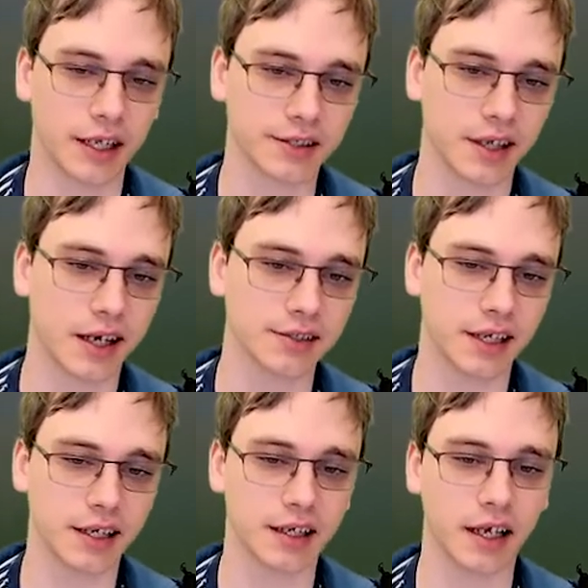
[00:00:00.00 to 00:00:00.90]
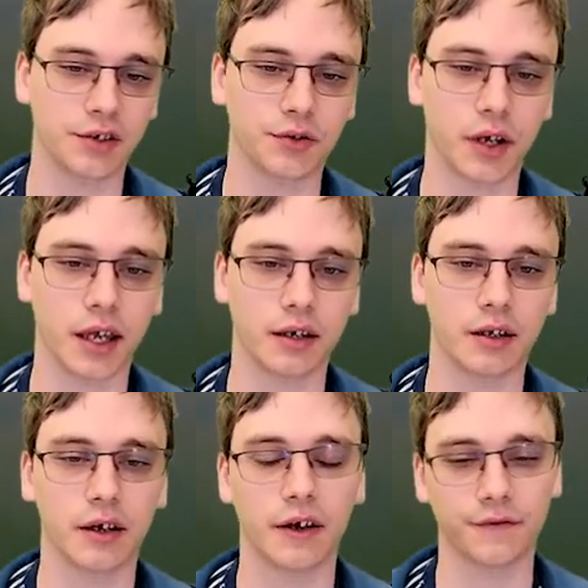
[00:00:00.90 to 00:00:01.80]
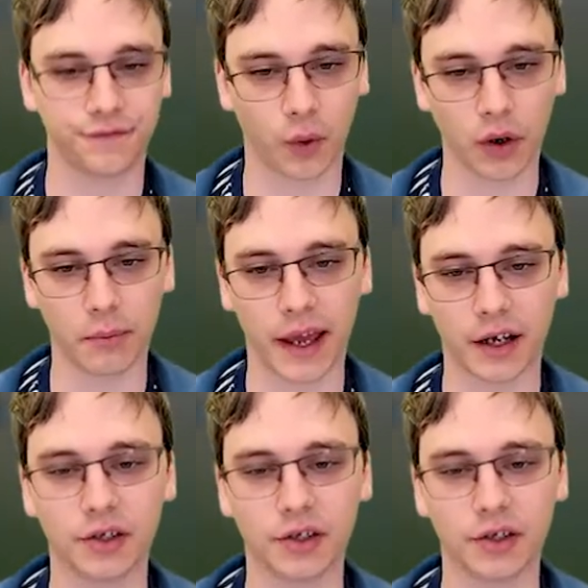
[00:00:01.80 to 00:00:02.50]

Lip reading: and it's nice that it can enter in 4 mana.